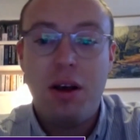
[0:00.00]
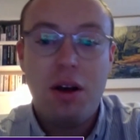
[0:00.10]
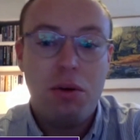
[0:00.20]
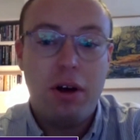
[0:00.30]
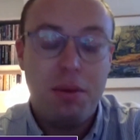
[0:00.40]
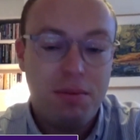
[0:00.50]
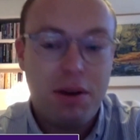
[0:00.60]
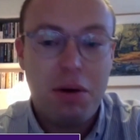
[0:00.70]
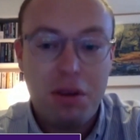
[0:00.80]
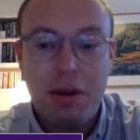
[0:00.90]
We're
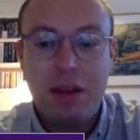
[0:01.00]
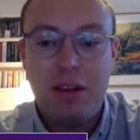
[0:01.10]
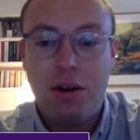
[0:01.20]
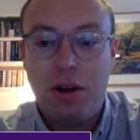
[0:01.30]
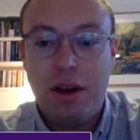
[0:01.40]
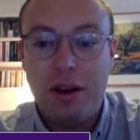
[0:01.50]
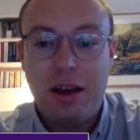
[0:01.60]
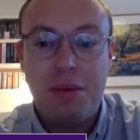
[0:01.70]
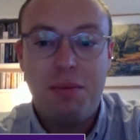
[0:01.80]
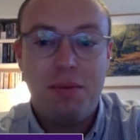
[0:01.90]
very dependent on it,
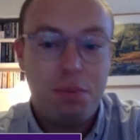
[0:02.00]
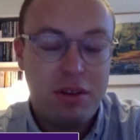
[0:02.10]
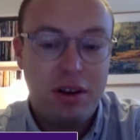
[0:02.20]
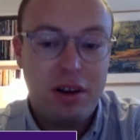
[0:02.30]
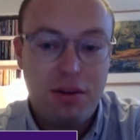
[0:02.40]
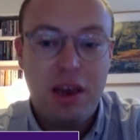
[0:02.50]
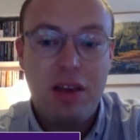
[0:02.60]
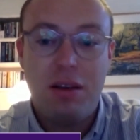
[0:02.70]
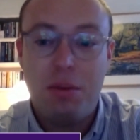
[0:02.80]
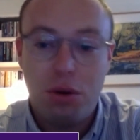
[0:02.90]
um, particularly for
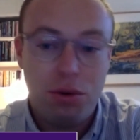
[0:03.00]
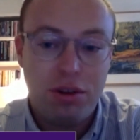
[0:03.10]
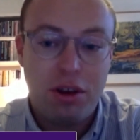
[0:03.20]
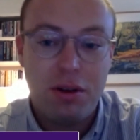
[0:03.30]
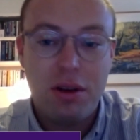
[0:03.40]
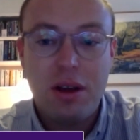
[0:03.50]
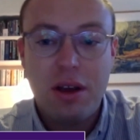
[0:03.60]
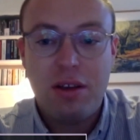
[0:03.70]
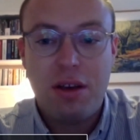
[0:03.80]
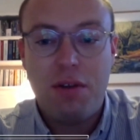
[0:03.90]
heating, but also,
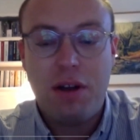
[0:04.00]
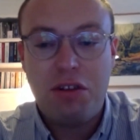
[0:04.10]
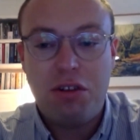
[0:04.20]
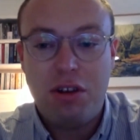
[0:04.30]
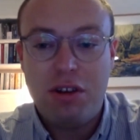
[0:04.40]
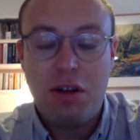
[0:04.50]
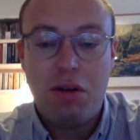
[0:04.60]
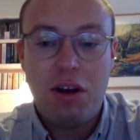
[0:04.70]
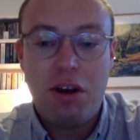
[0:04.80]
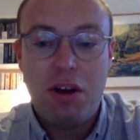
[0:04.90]
say, for electricity
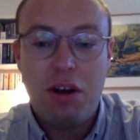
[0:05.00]
generation.